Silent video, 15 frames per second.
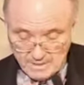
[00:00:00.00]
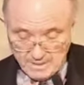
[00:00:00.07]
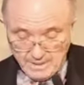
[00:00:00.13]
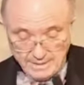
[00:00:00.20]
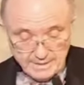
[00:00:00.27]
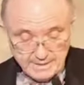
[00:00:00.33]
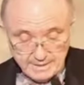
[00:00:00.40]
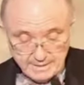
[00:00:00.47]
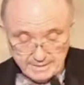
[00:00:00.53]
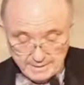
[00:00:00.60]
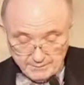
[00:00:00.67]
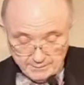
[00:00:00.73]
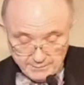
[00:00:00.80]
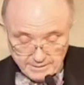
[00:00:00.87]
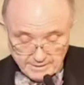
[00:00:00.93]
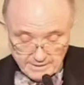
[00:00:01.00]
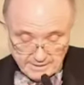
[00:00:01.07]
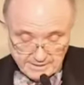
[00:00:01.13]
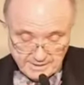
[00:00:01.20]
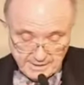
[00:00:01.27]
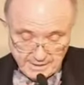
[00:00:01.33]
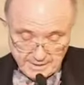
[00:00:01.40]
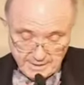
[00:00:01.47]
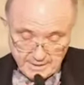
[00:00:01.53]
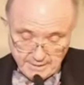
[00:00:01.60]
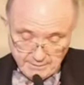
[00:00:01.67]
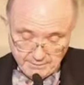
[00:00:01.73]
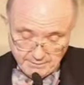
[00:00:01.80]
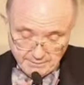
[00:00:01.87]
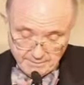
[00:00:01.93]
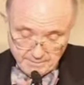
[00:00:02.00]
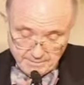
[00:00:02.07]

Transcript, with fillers: I can't emphasize that enough,